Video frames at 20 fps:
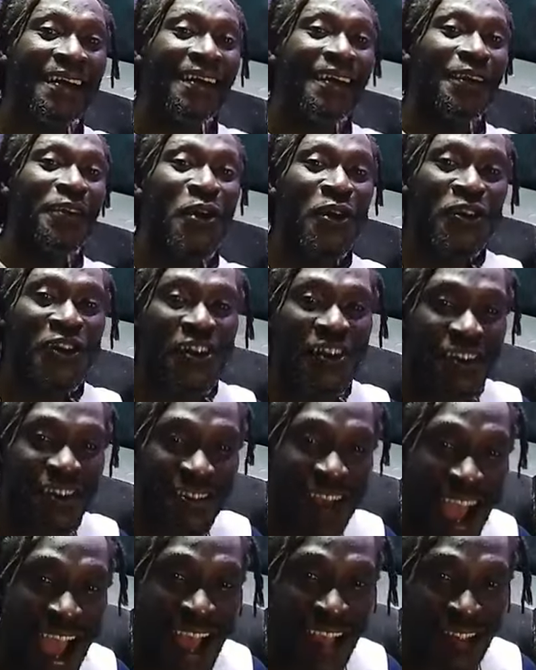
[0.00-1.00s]
You
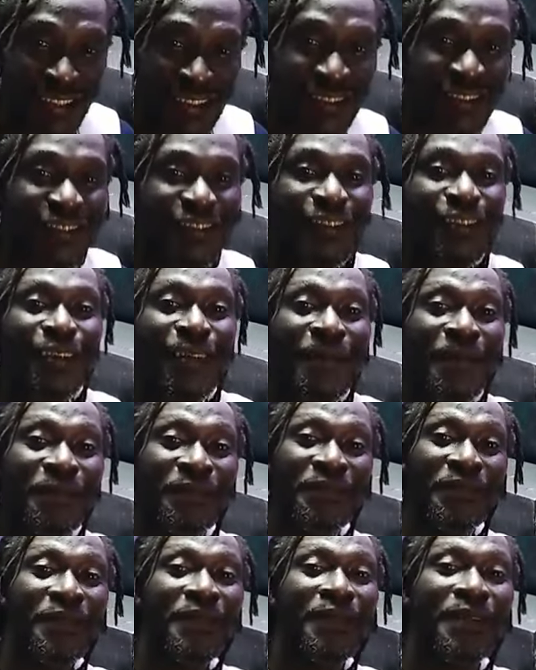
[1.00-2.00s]
curse.
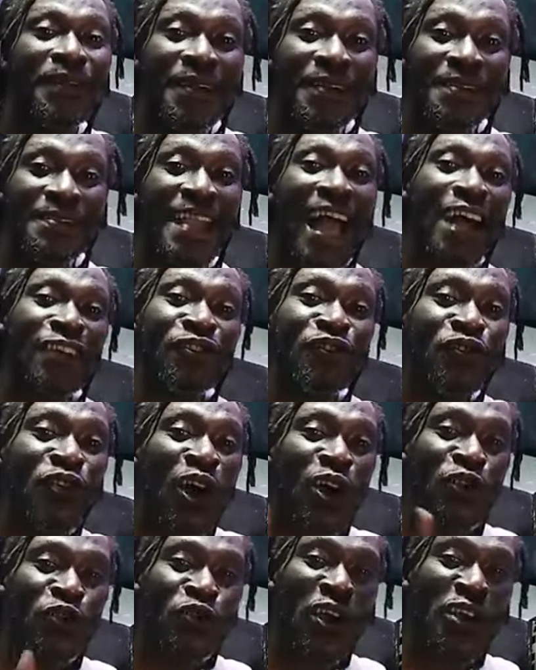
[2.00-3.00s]
That
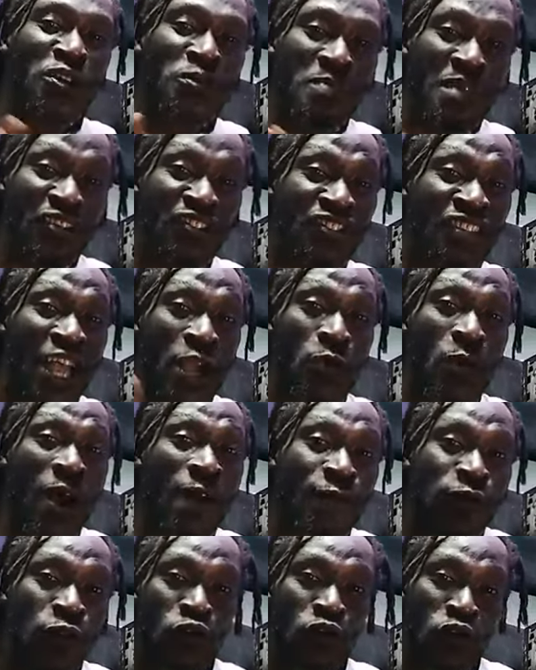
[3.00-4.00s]
socks so you miss. That you one foot